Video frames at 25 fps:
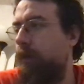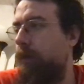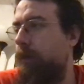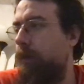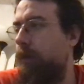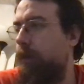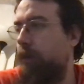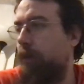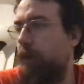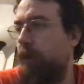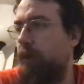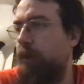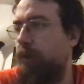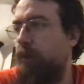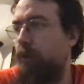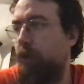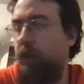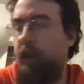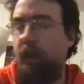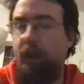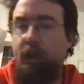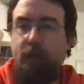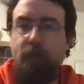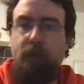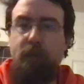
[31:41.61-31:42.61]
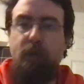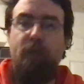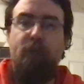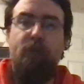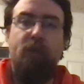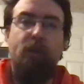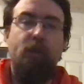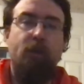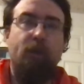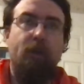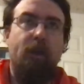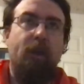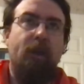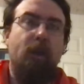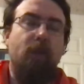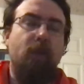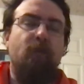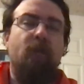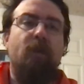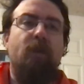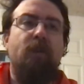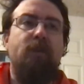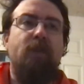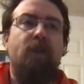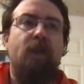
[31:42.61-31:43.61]
was definitely look like it can
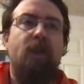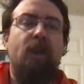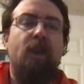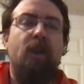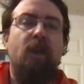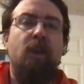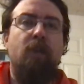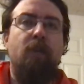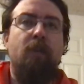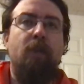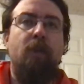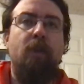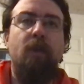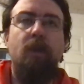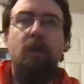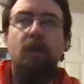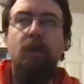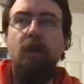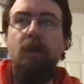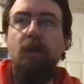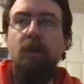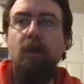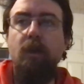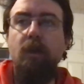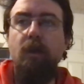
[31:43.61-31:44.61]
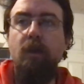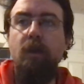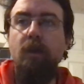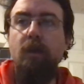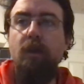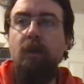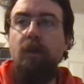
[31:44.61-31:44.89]
run 1080p.